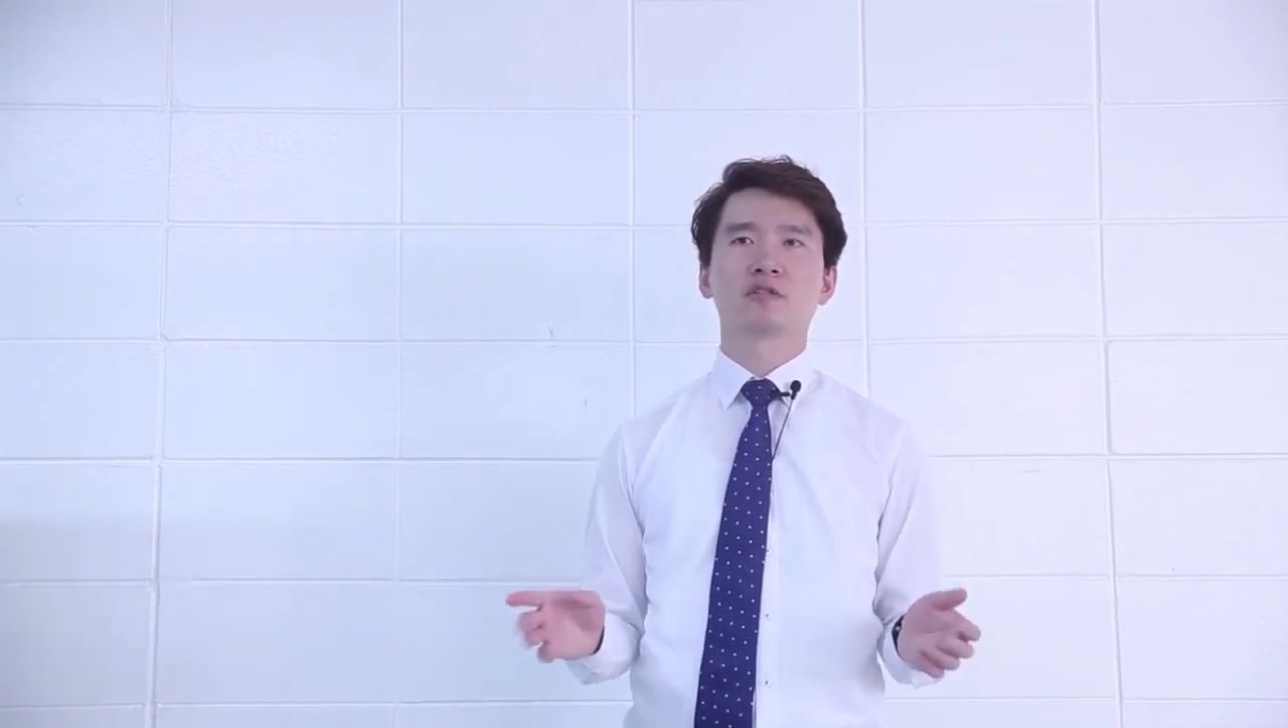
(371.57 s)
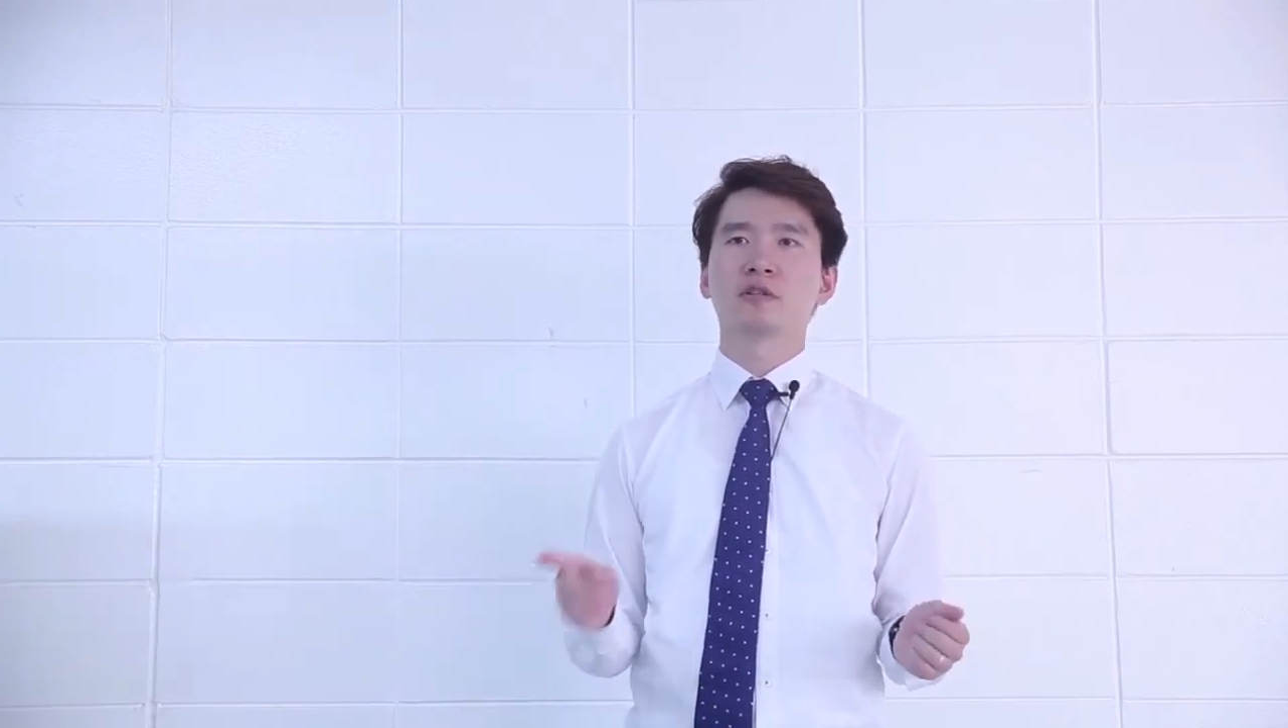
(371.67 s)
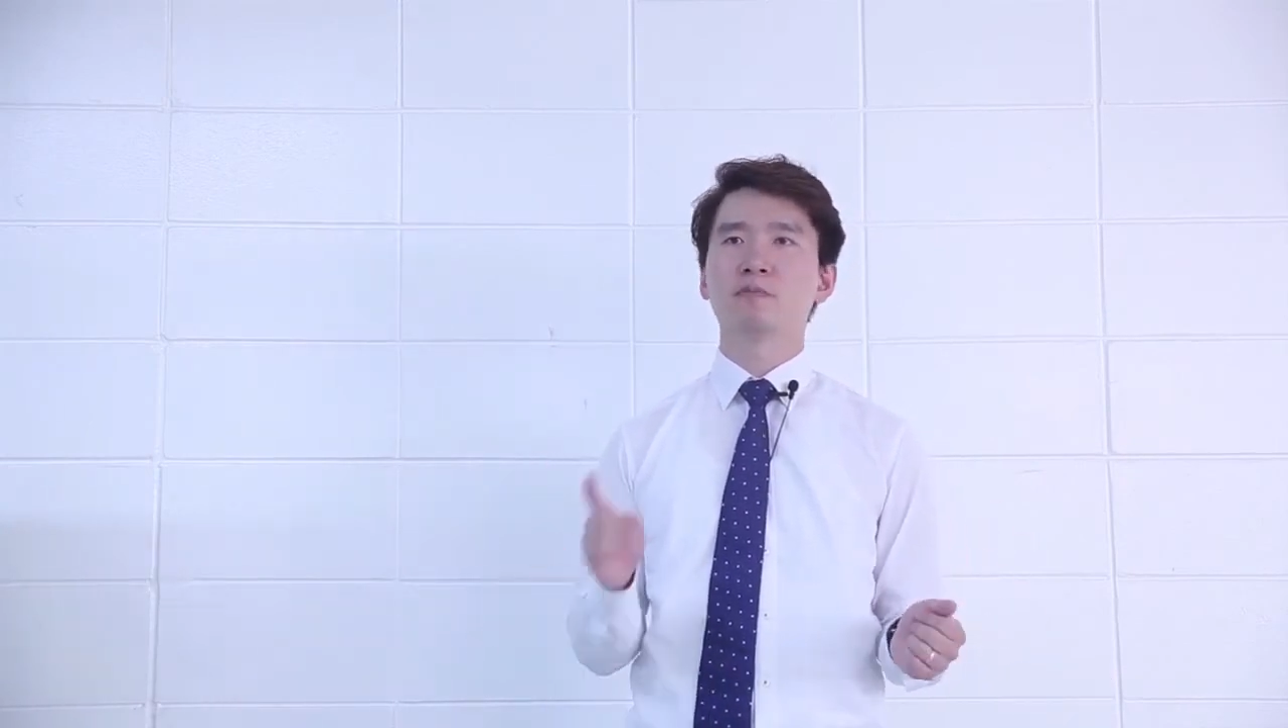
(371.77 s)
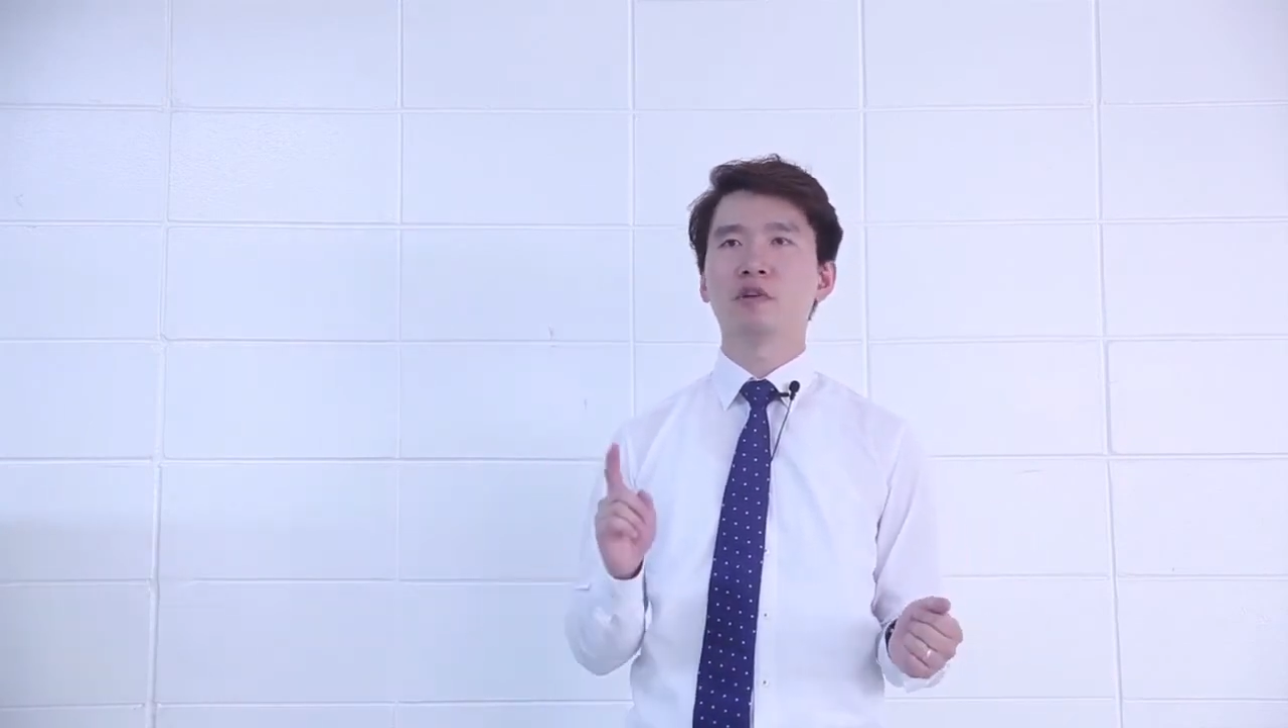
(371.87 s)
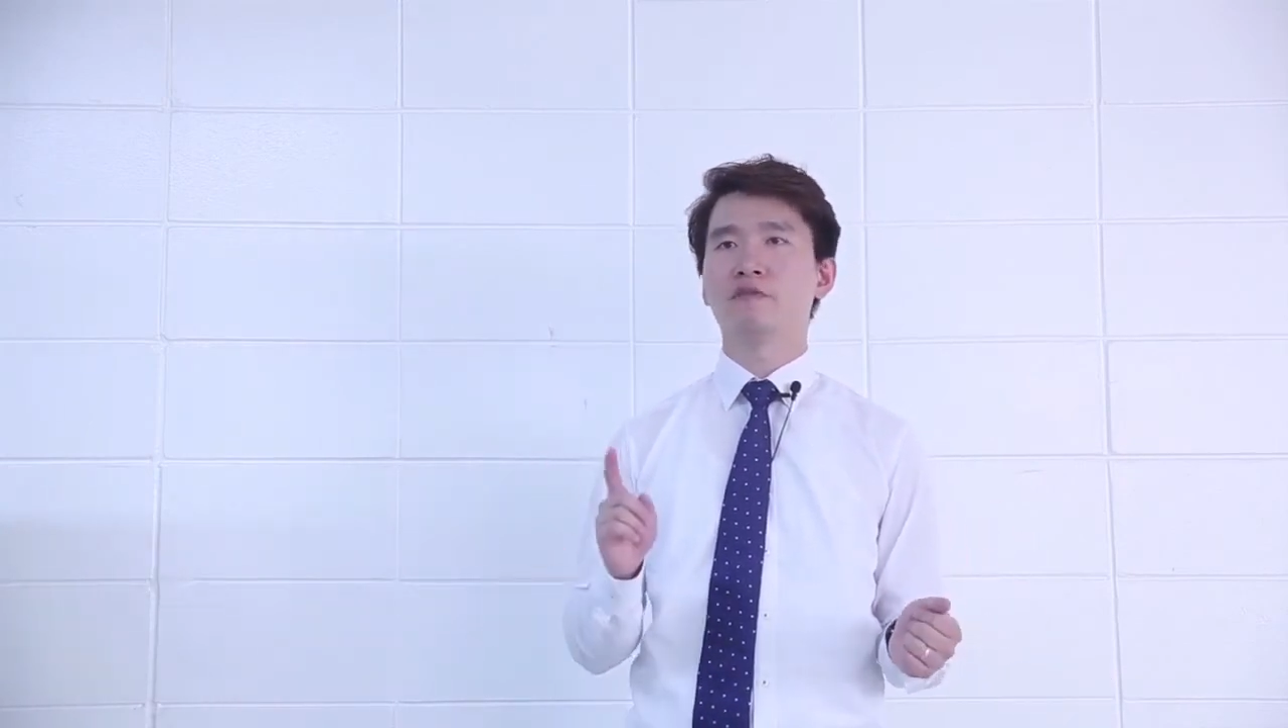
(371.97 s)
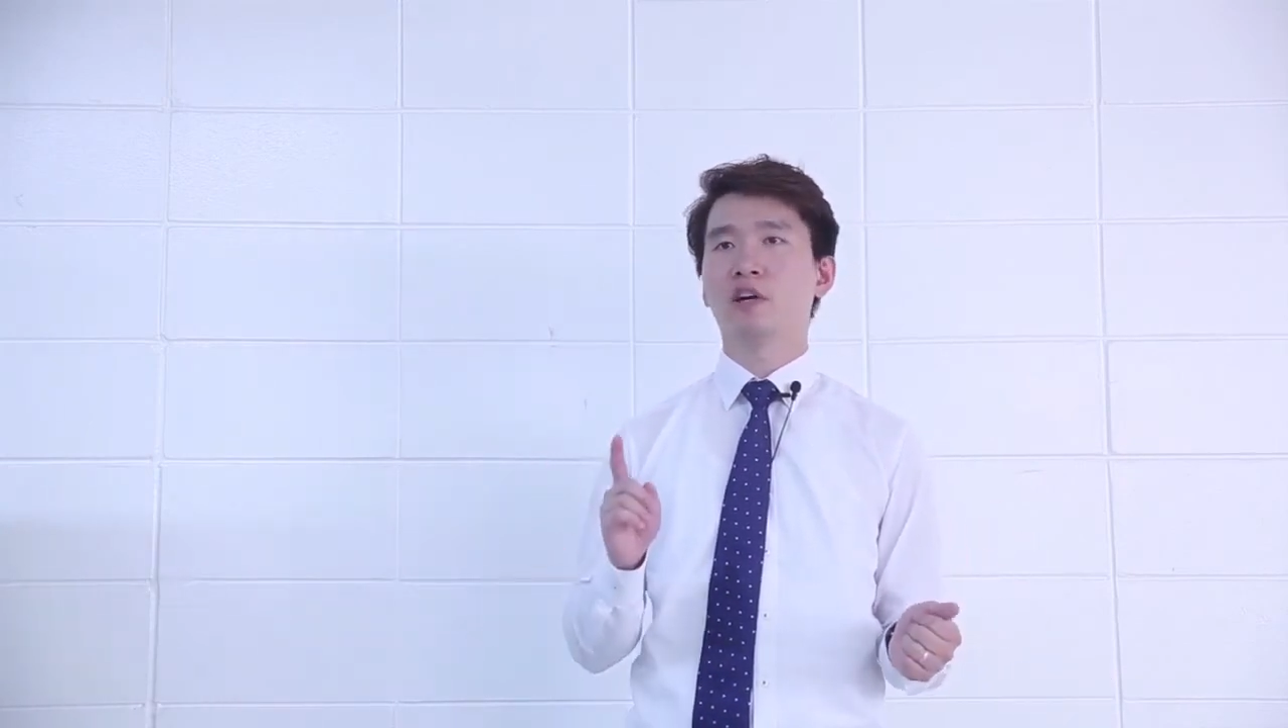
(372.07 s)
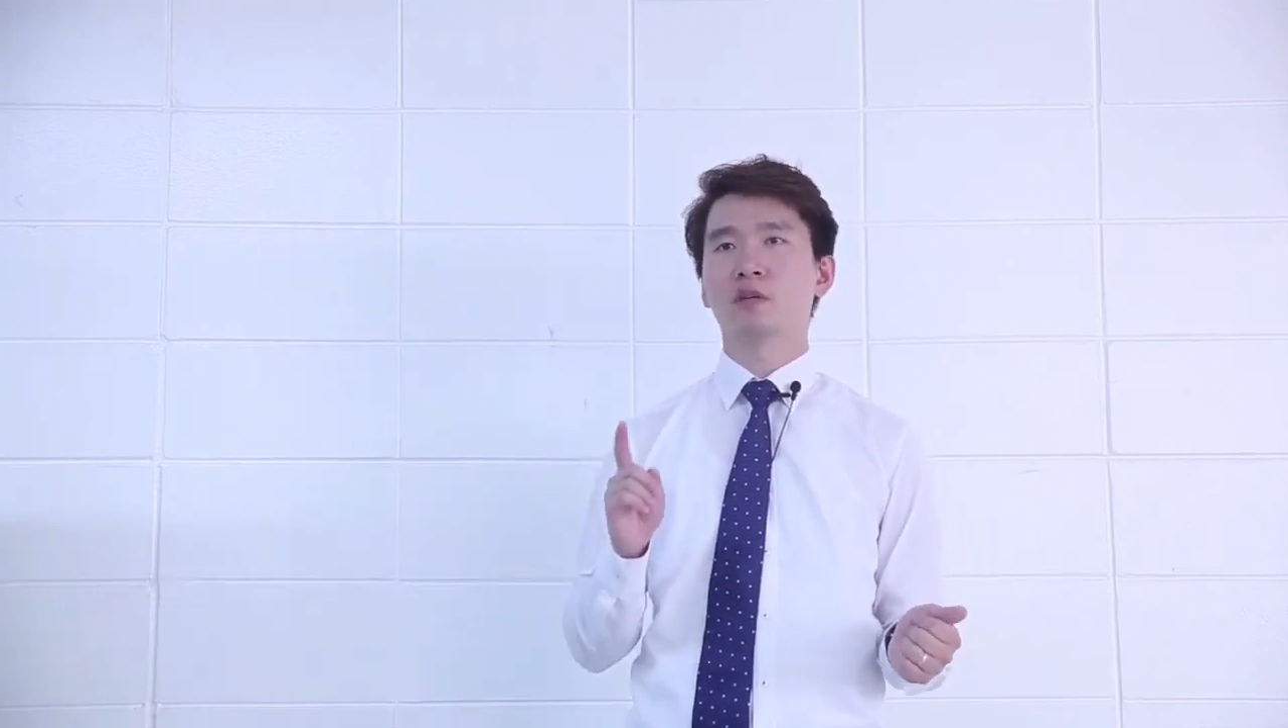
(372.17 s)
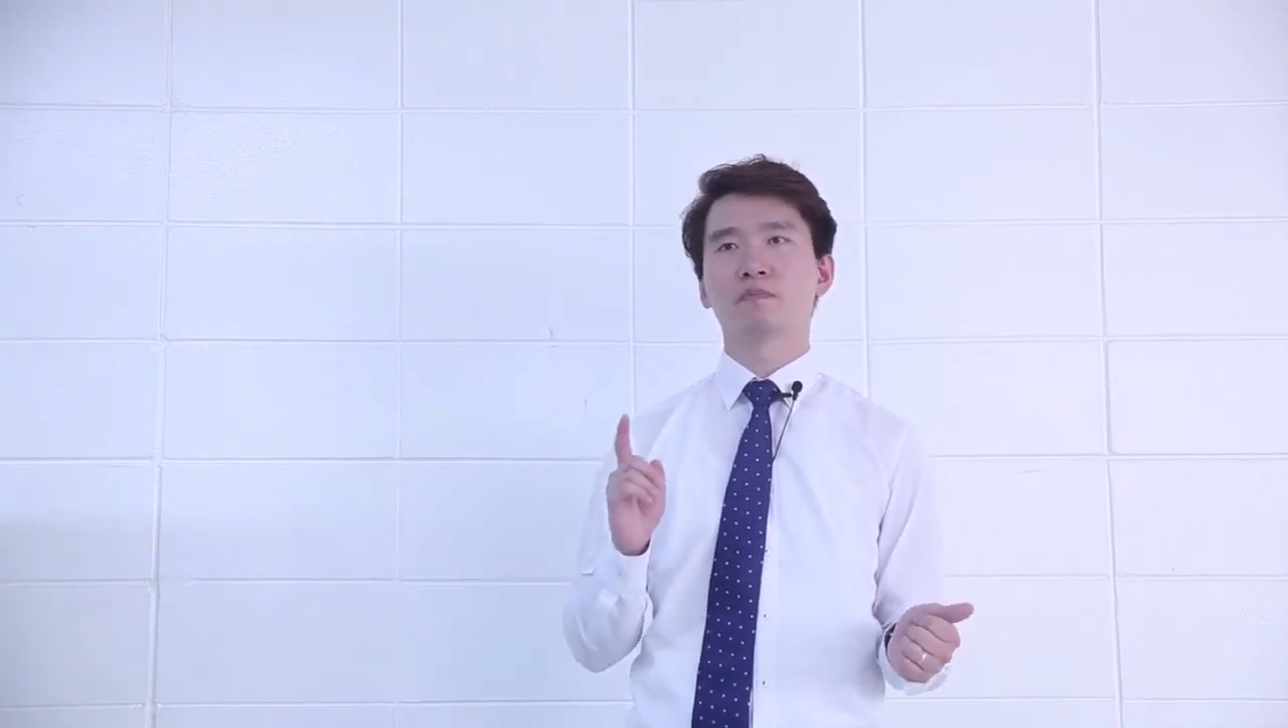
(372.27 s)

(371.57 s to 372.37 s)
simplify the